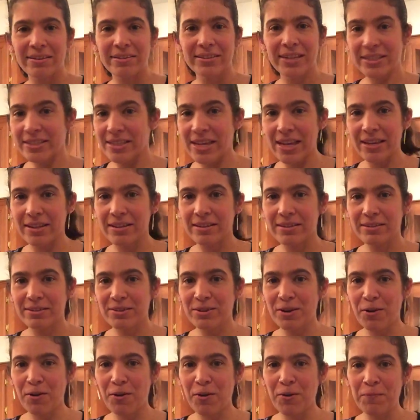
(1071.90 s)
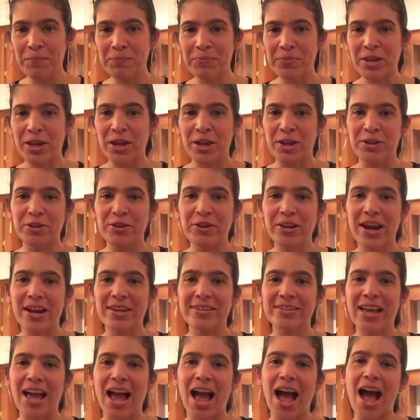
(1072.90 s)
That's it. So you
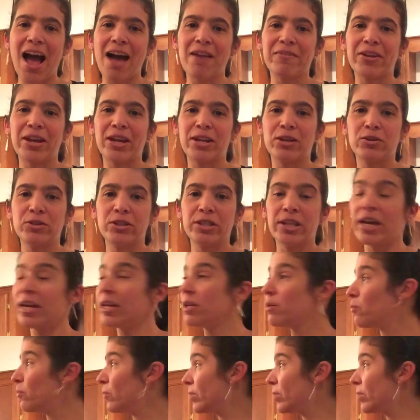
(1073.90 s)
guys have a good night.